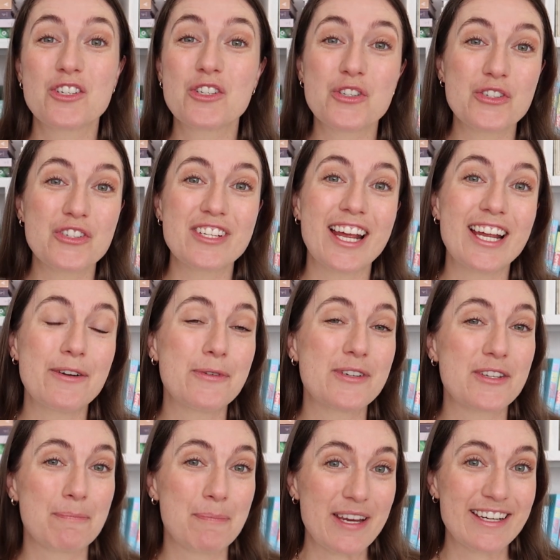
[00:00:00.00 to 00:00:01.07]
Tuesday
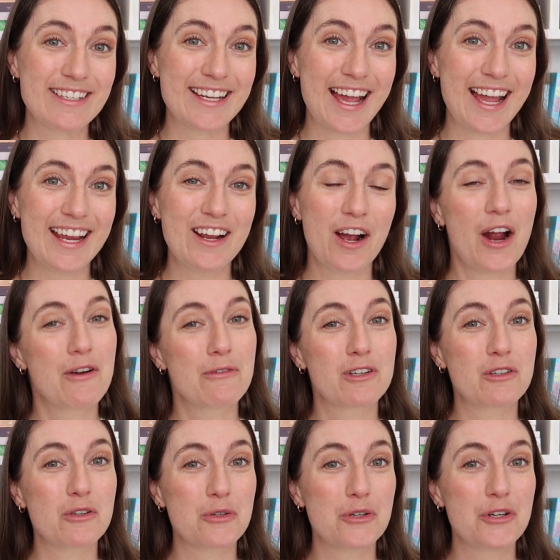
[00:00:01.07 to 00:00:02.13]
was a big day. I
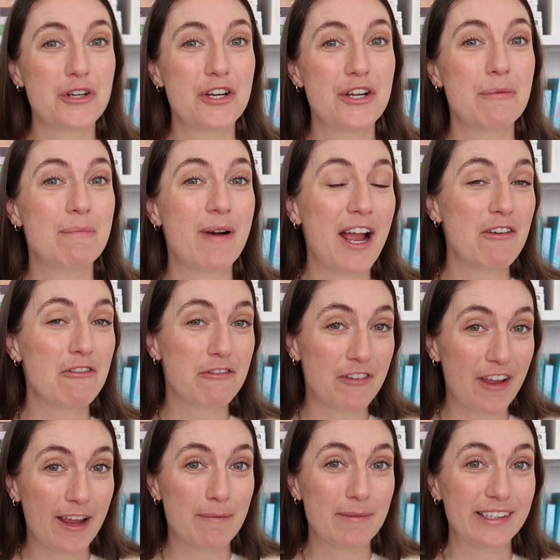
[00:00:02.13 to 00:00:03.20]
recruited my
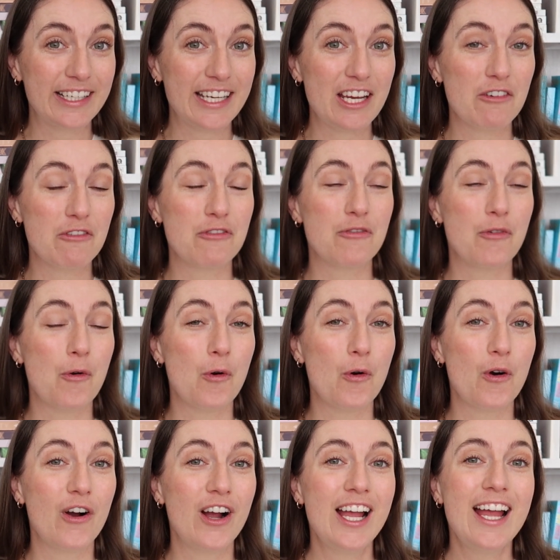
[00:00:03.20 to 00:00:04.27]
family
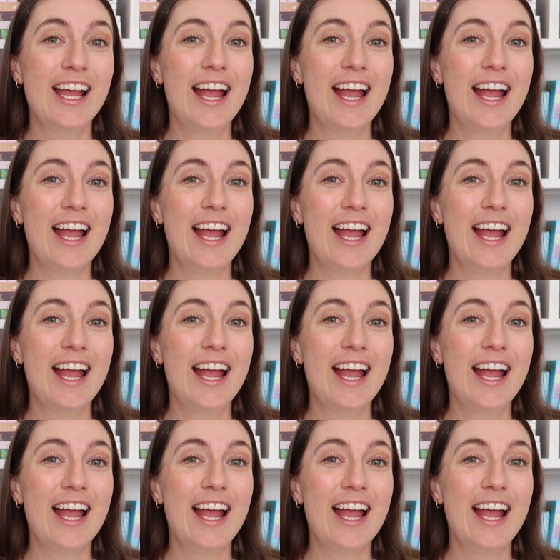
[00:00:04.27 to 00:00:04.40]
for